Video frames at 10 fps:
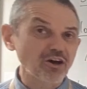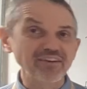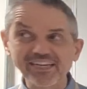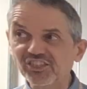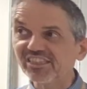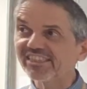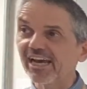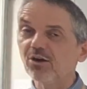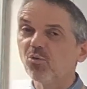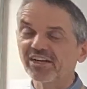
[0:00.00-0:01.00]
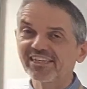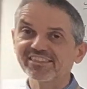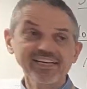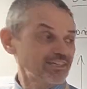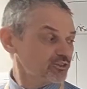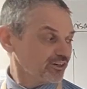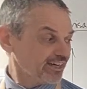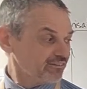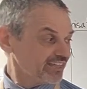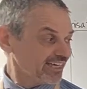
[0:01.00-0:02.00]
of energy to get a 1s electron
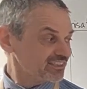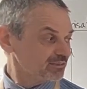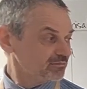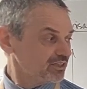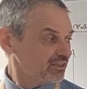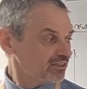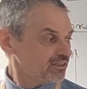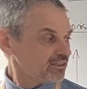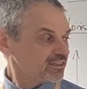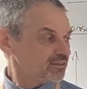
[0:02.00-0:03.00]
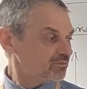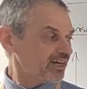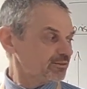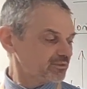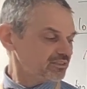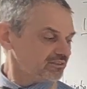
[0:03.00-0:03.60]
out of the atom, compared with,